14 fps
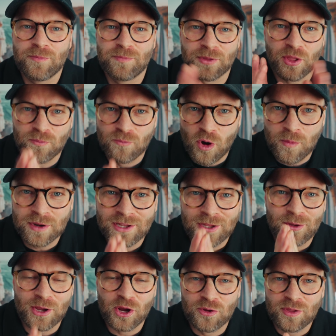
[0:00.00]
but the moment you
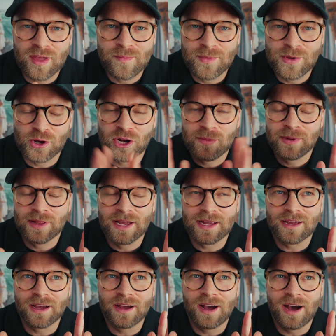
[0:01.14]
hear them, you're gonna be
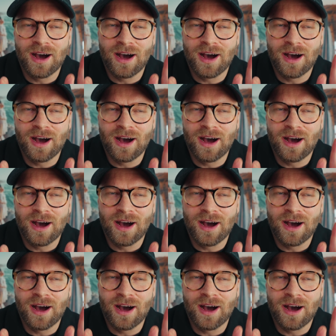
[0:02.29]
like,